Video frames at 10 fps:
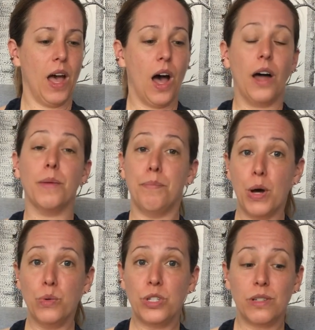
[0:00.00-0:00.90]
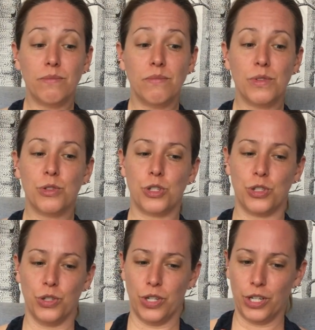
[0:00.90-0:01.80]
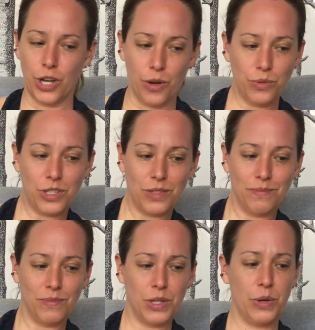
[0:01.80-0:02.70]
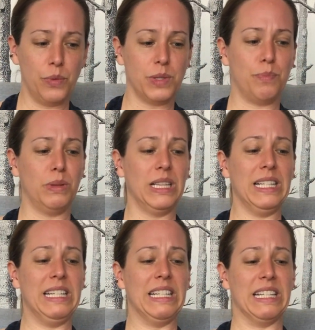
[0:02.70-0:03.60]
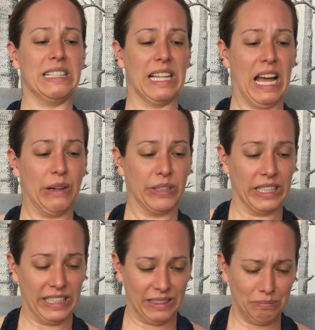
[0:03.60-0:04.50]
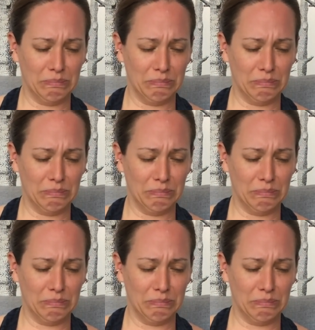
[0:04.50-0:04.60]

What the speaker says: On a boat stood a goat who was bleating loudly.